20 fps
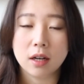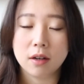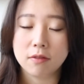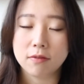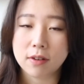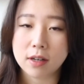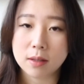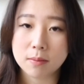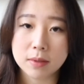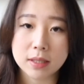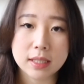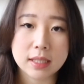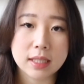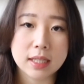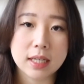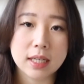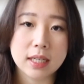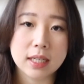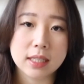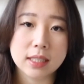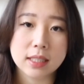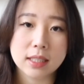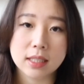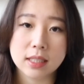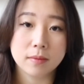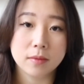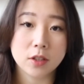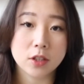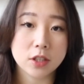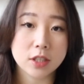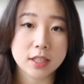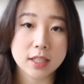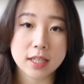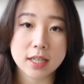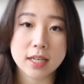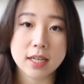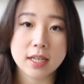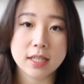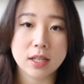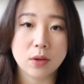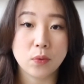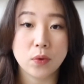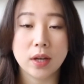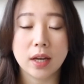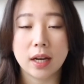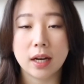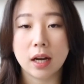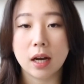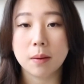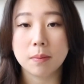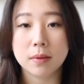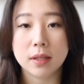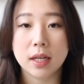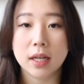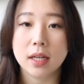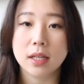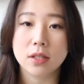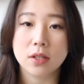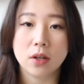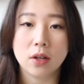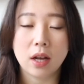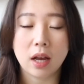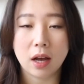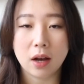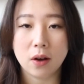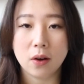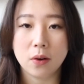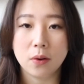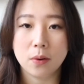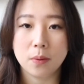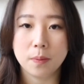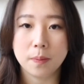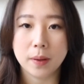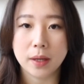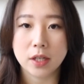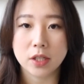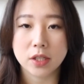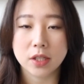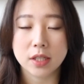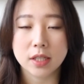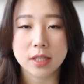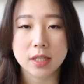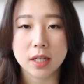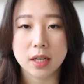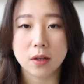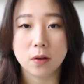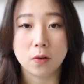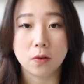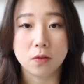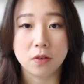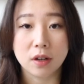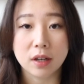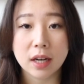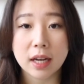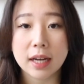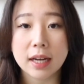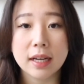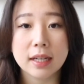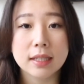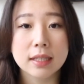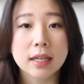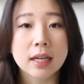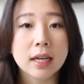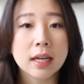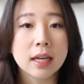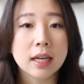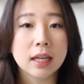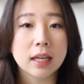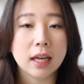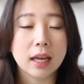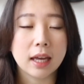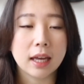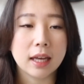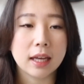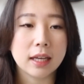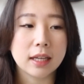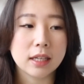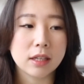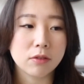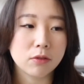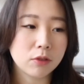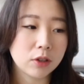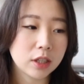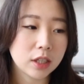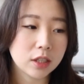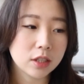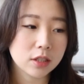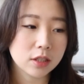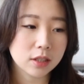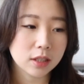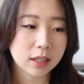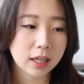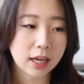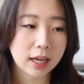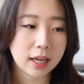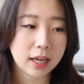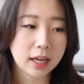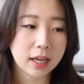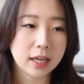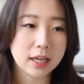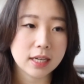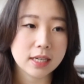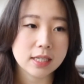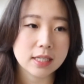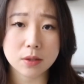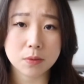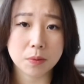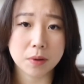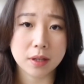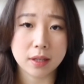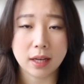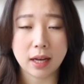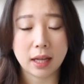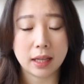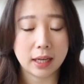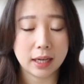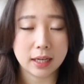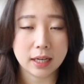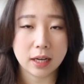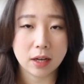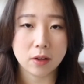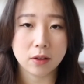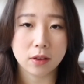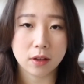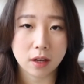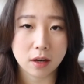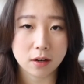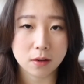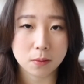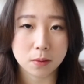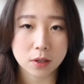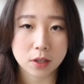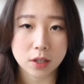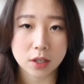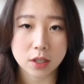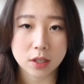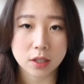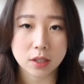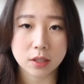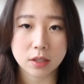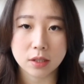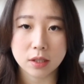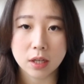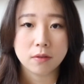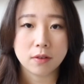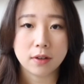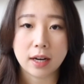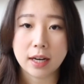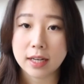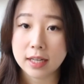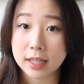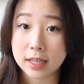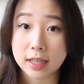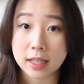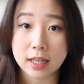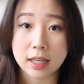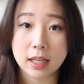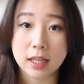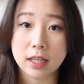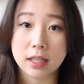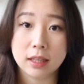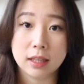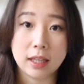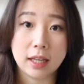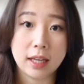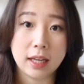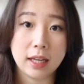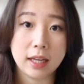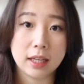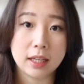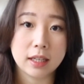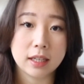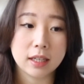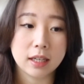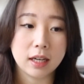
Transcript: pharmacists, nurses, and we get updates on how patients did overnight. And if we need to liaise with allied healthcare workers for anything like